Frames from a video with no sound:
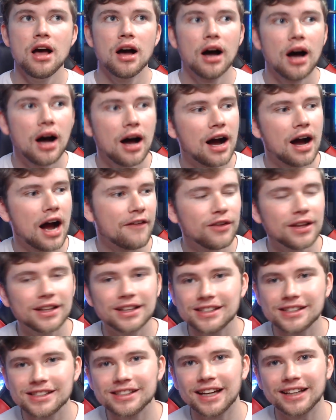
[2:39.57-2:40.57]
I feel like
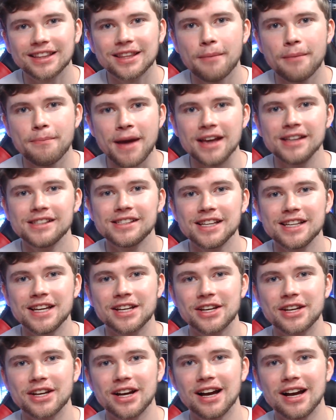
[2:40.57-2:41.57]
this is like the
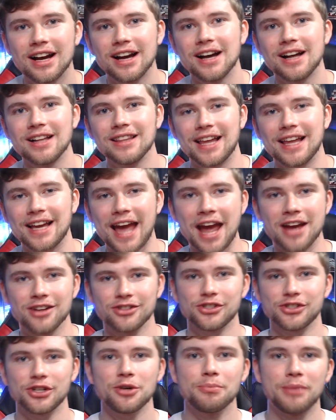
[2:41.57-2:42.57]
basic like
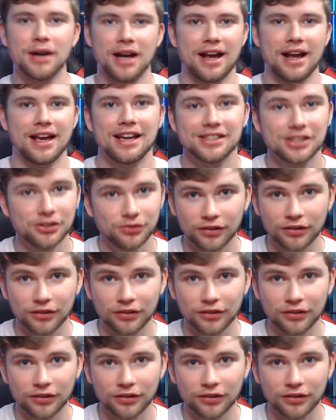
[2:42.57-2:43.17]
answer, but I guess is